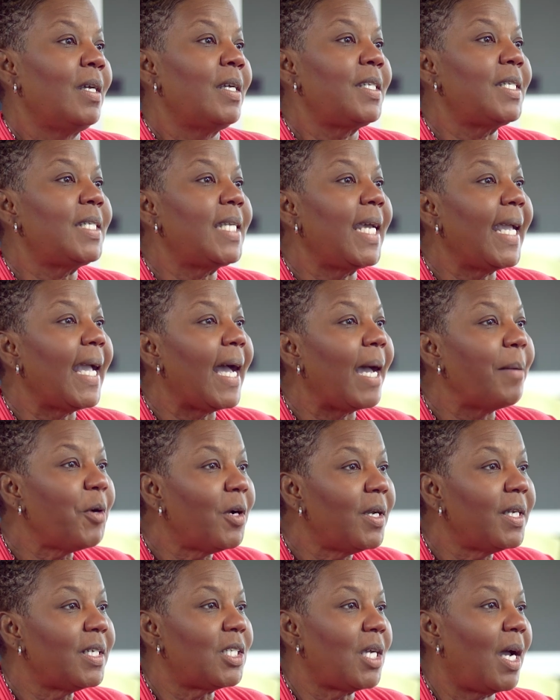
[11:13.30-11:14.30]
Today, I'm
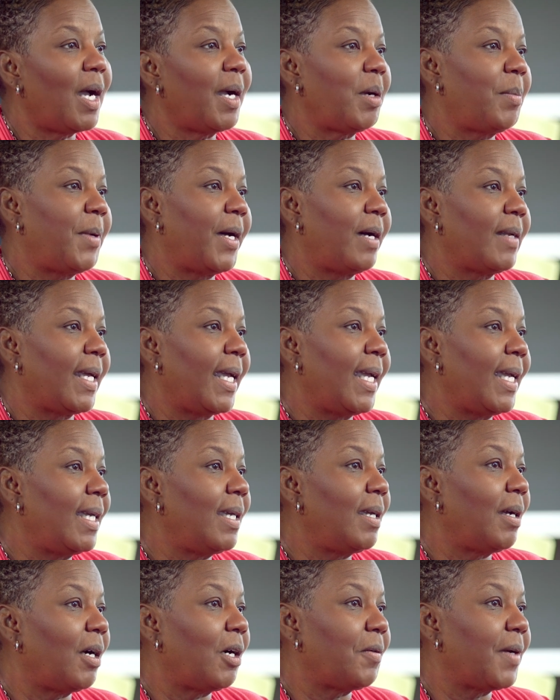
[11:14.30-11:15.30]
going to talk about
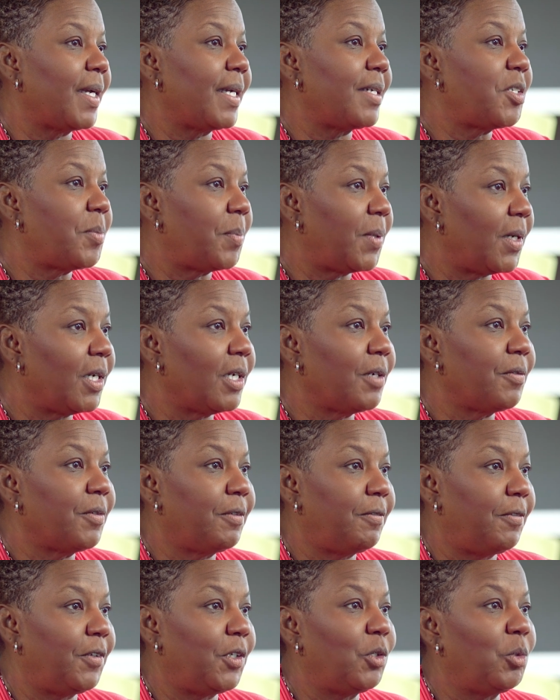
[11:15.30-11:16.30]
AERA's peer
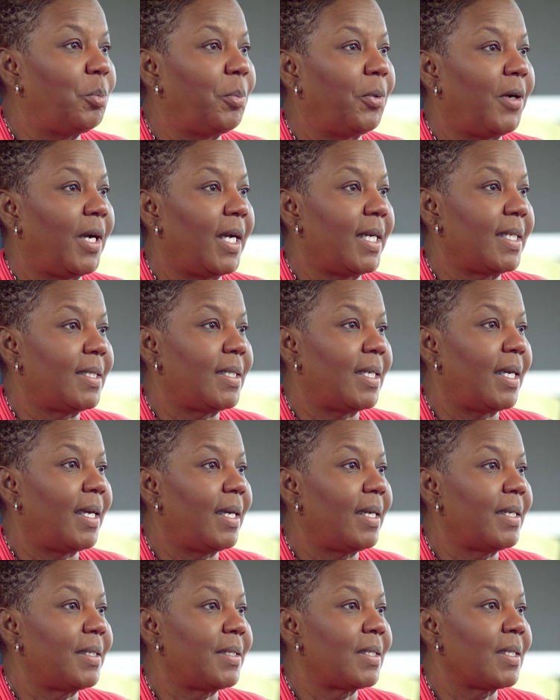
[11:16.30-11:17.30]
review
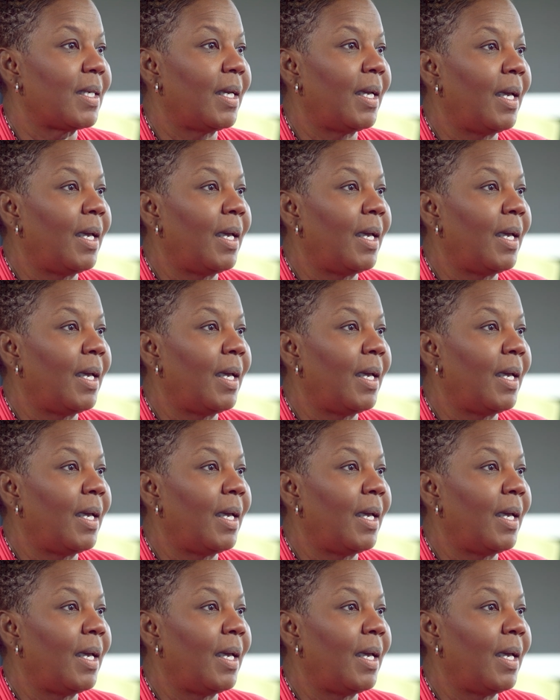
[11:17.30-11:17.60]
process.